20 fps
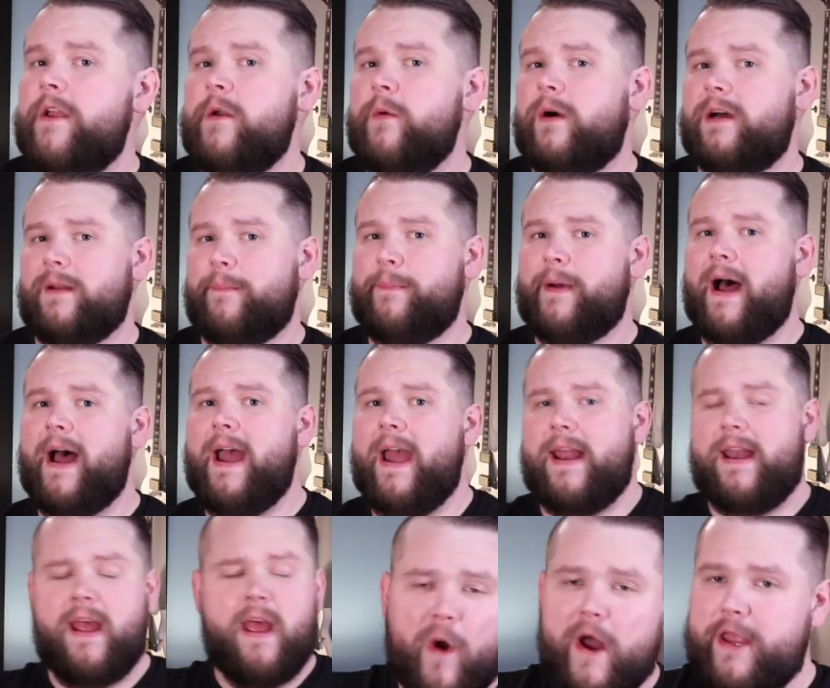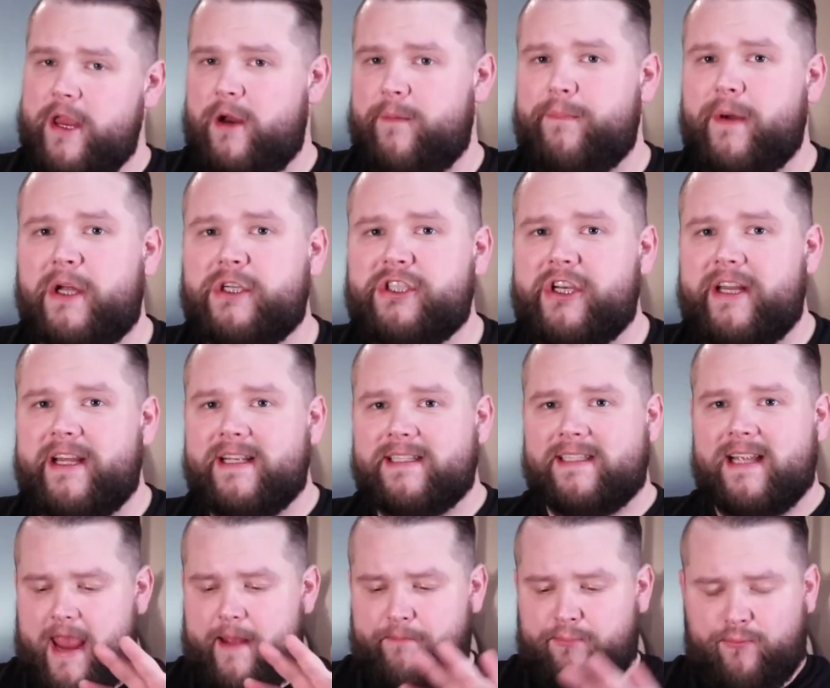you want to buy it, what your budget is,
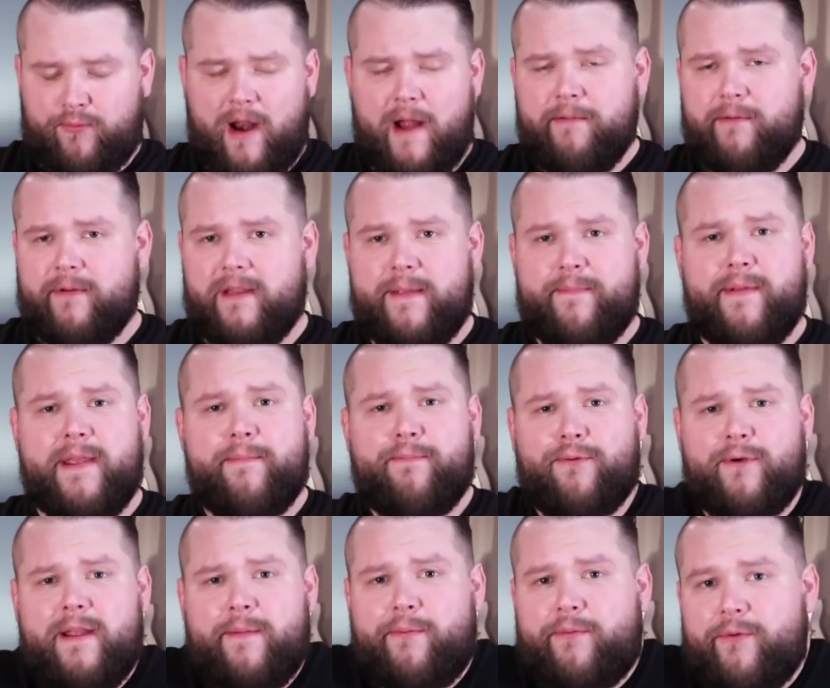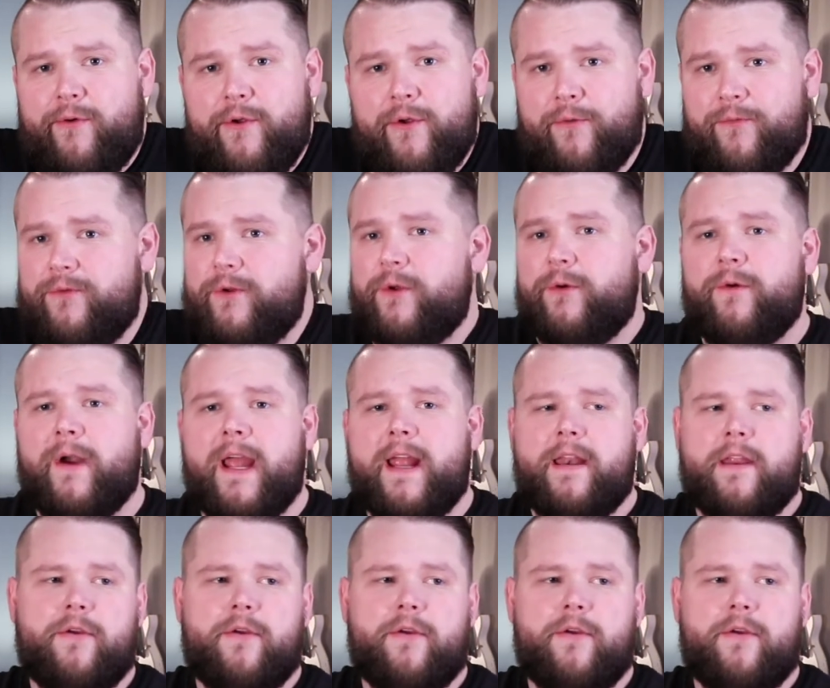and properly be pre-approved, right?